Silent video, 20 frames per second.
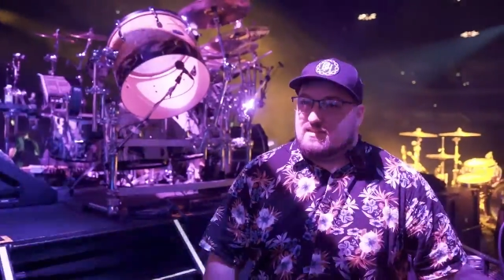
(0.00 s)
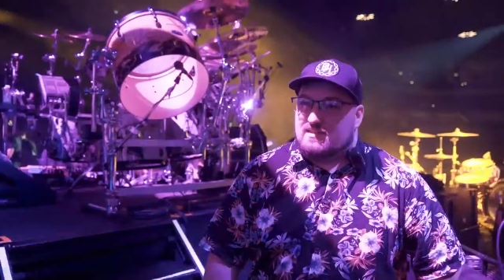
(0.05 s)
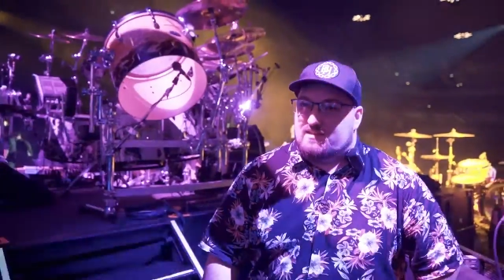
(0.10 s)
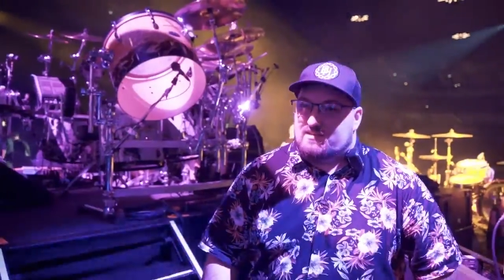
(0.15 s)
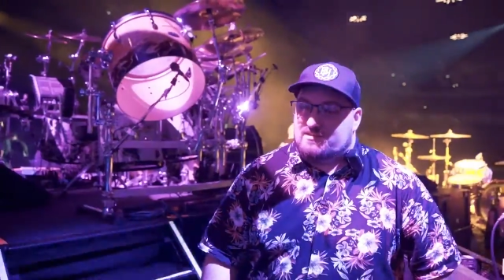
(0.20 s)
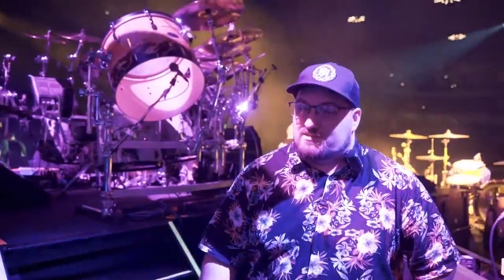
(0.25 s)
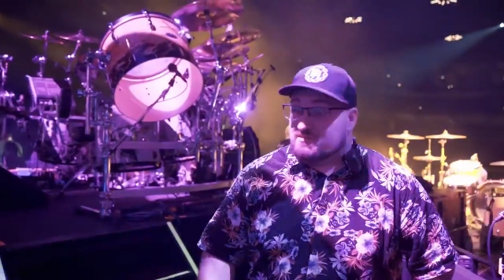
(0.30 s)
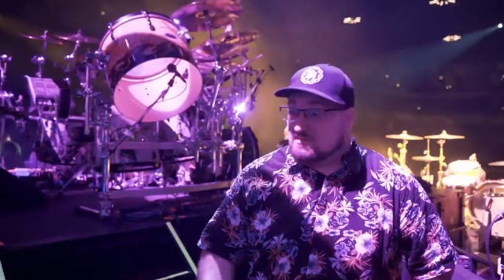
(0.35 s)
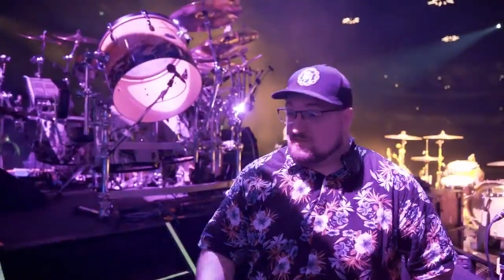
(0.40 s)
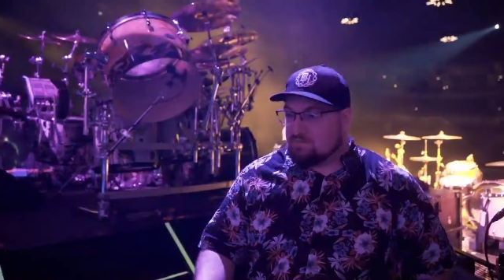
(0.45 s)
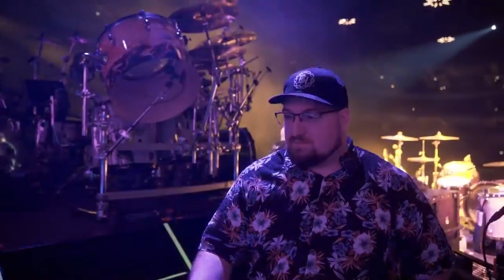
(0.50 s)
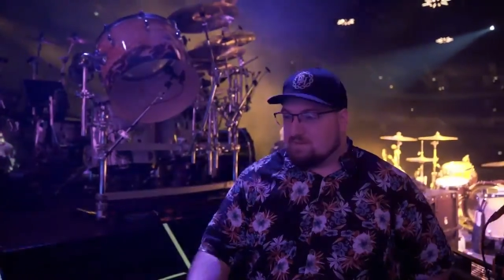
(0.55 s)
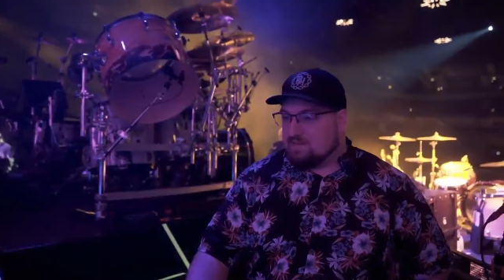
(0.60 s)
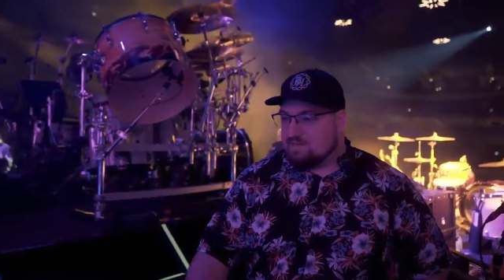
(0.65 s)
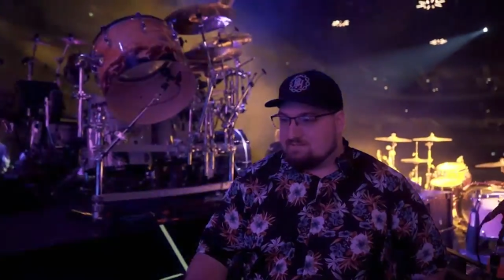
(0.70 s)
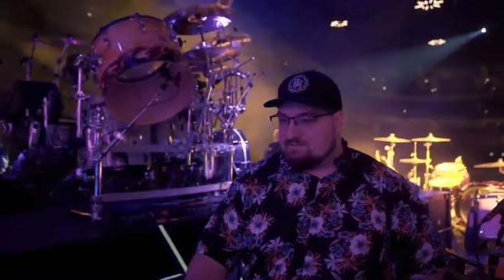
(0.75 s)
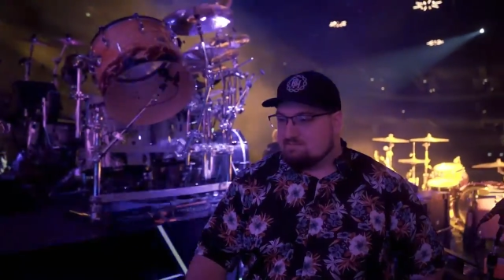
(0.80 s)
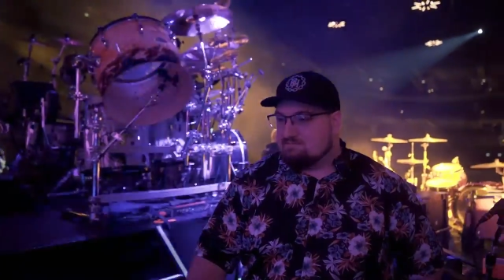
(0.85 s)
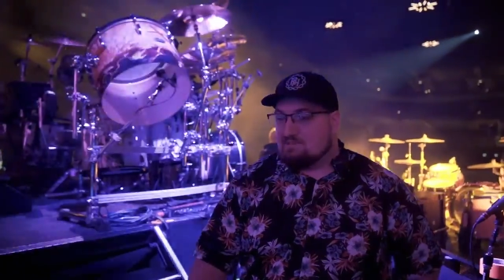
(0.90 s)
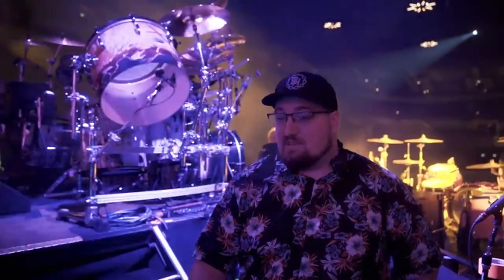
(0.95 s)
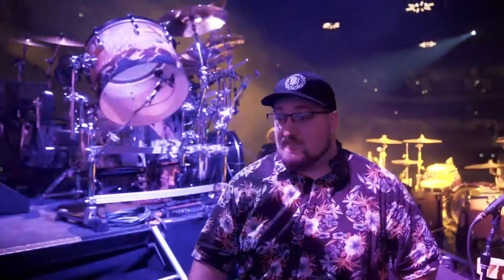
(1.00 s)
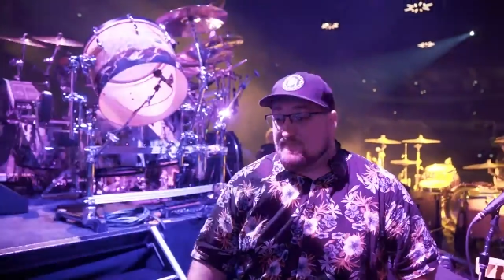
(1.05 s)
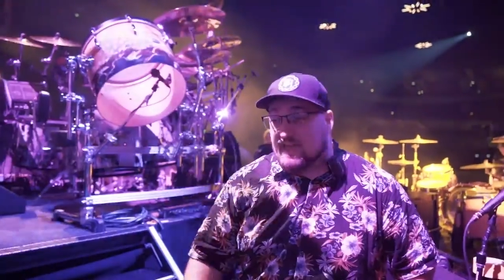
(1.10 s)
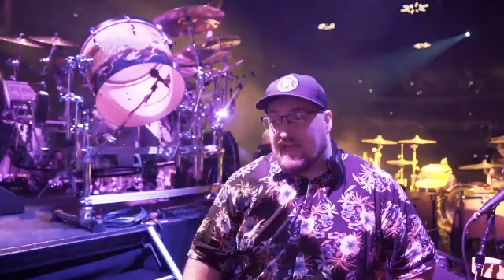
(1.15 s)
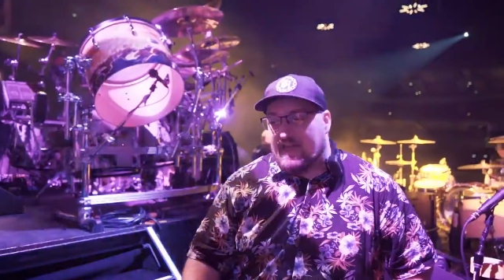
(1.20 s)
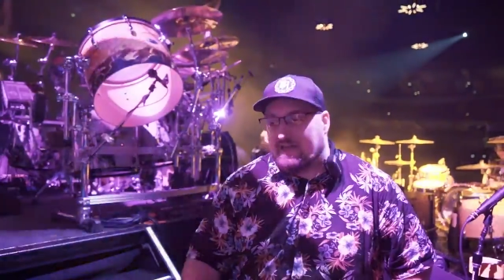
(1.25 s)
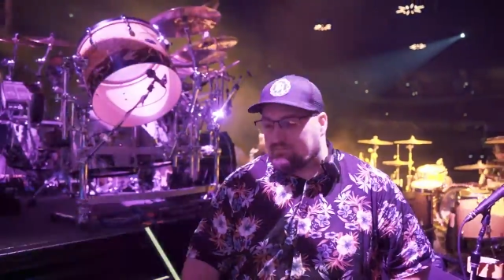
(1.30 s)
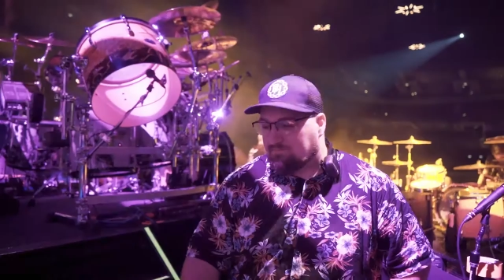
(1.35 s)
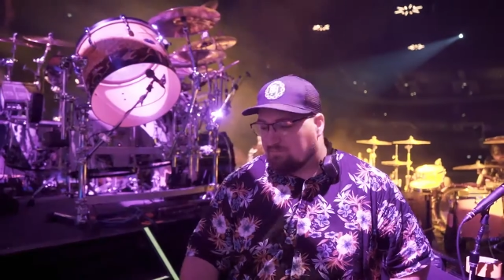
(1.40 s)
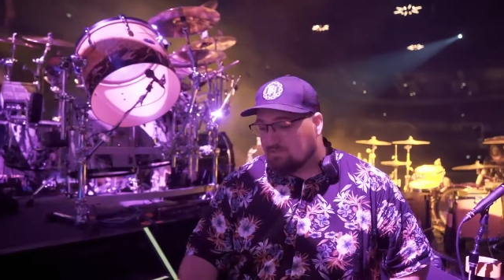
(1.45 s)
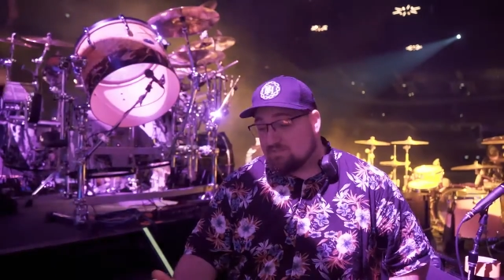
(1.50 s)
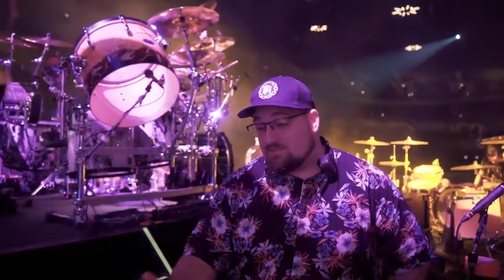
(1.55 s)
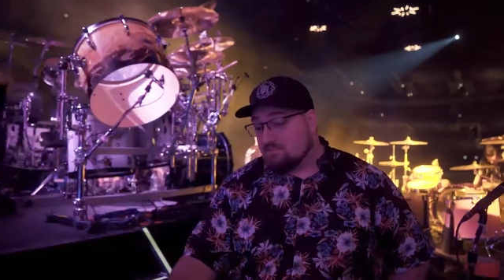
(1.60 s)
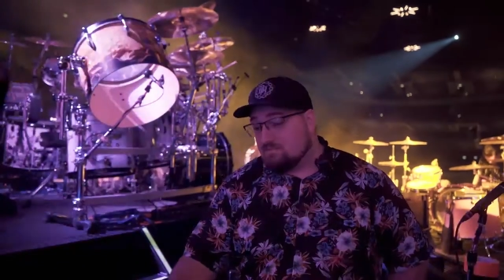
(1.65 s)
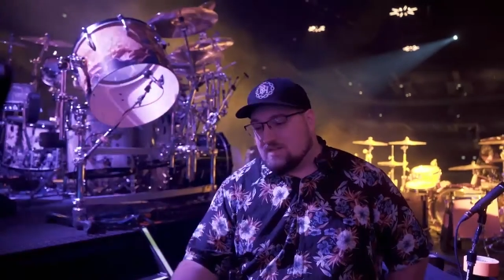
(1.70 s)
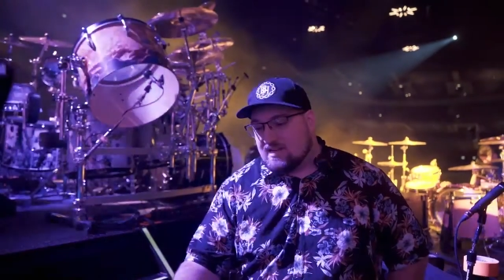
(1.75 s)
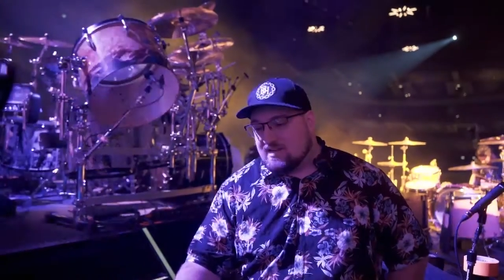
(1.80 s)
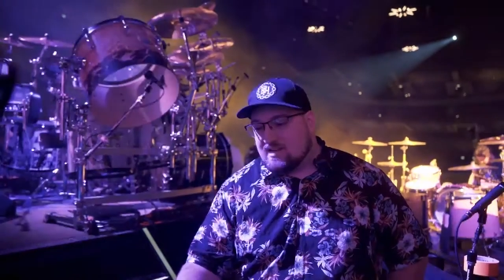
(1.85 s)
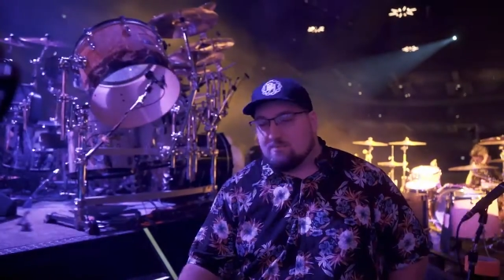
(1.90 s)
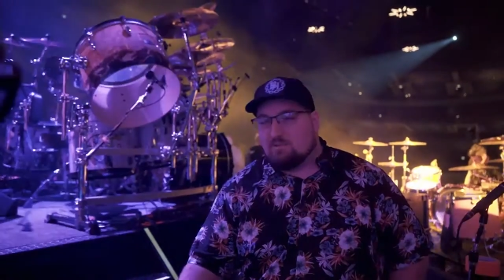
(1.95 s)
then as soon as we had done that with
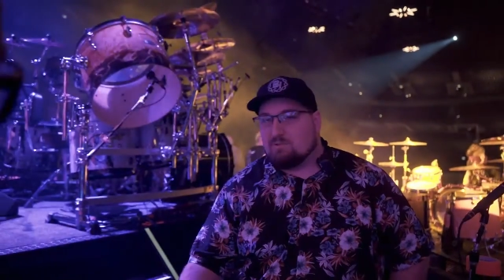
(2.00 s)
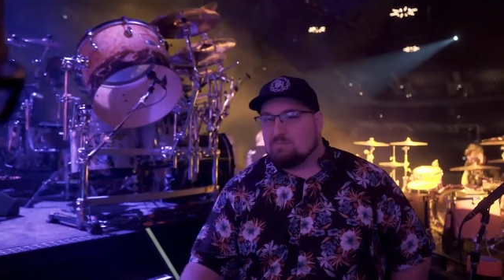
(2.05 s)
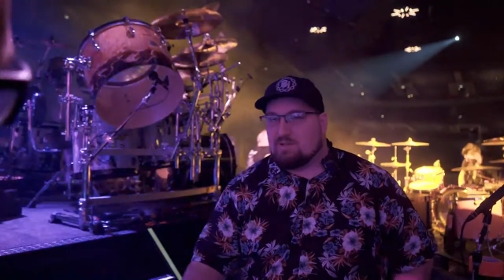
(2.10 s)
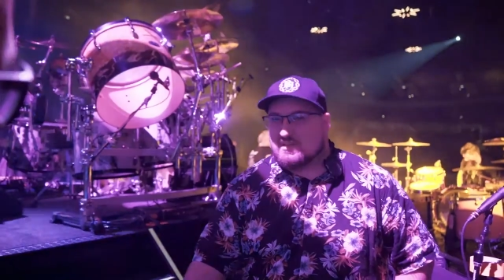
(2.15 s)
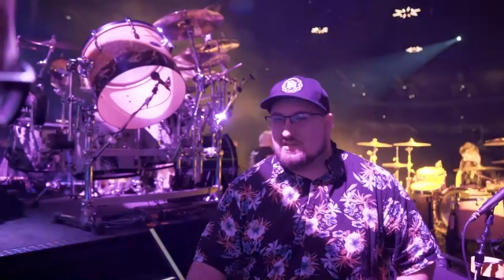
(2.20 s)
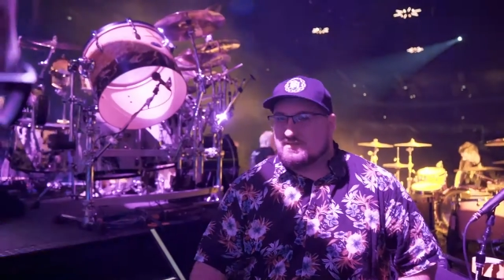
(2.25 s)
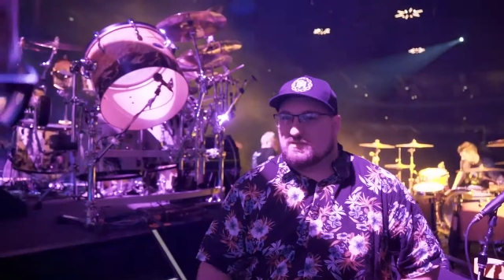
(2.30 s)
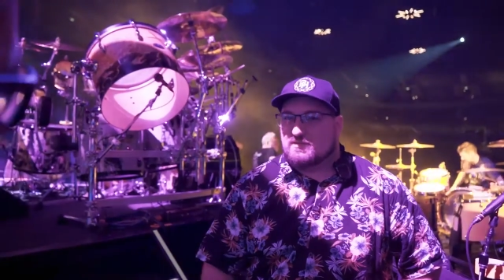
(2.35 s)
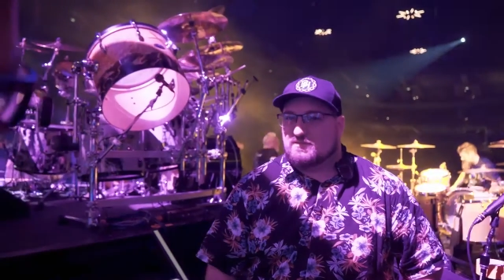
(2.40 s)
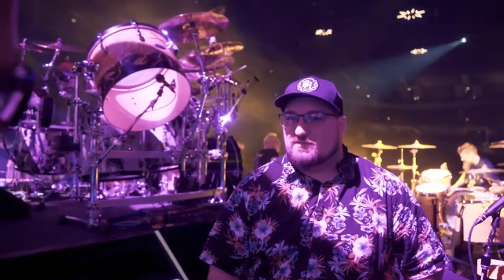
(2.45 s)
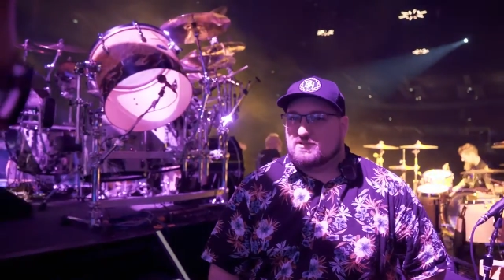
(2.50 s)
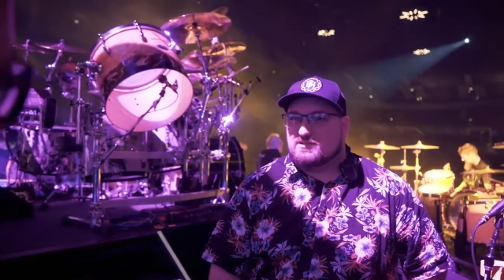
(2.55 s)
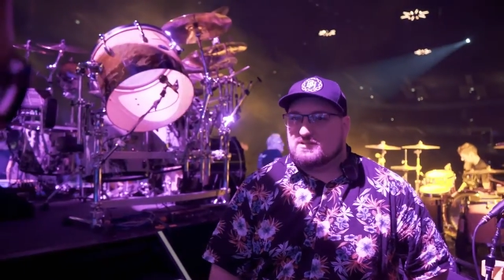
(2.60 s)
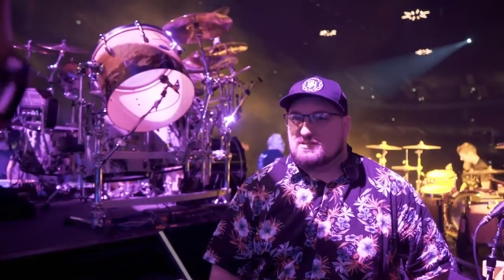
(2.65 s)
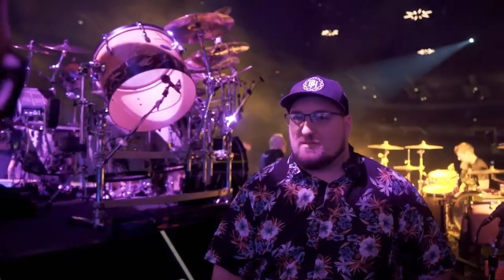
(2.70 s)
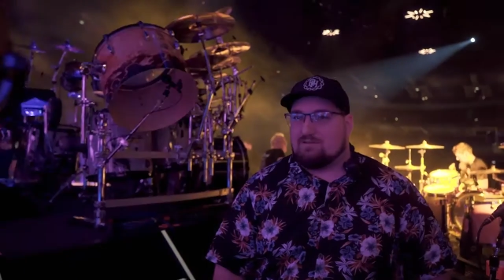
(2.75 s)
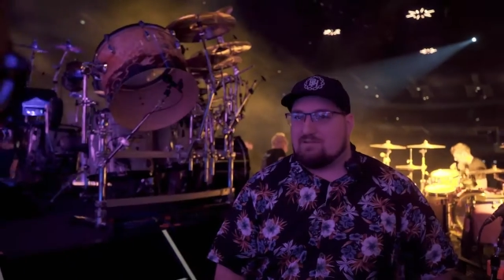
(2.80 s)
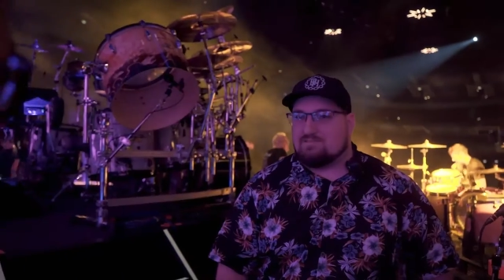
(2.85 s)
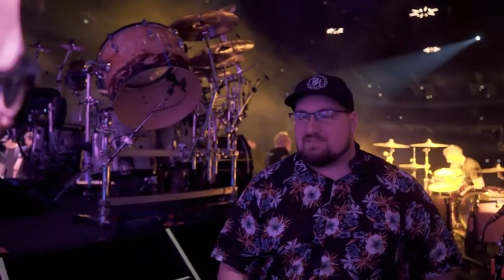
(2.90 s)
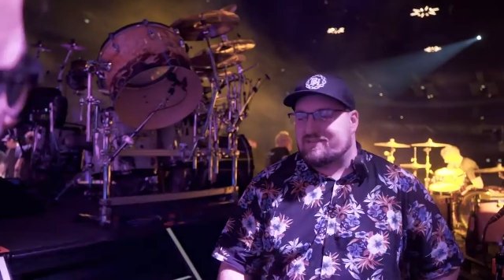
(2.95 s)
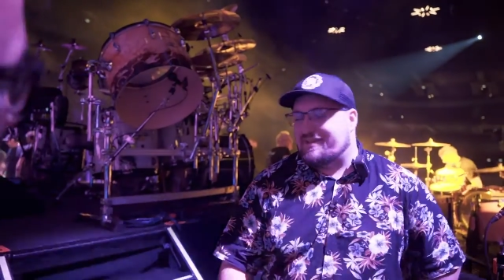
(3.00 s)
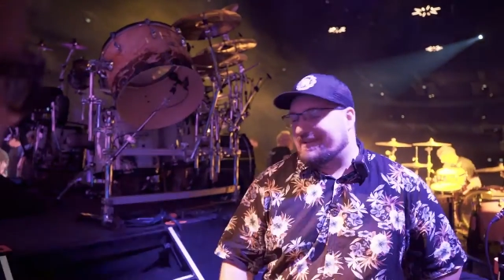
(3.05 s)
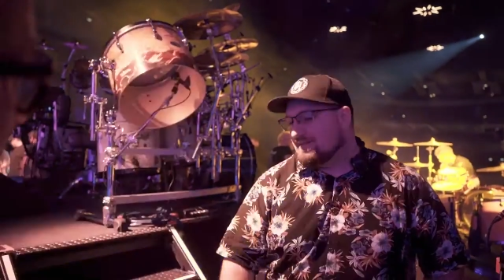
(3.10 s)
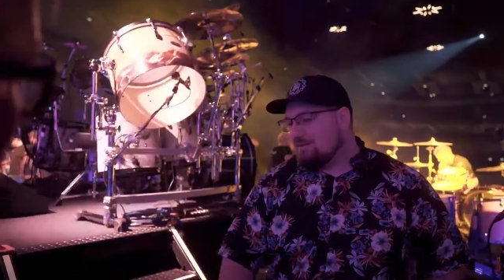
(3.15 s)
some dynamic mics for the first time, I was like,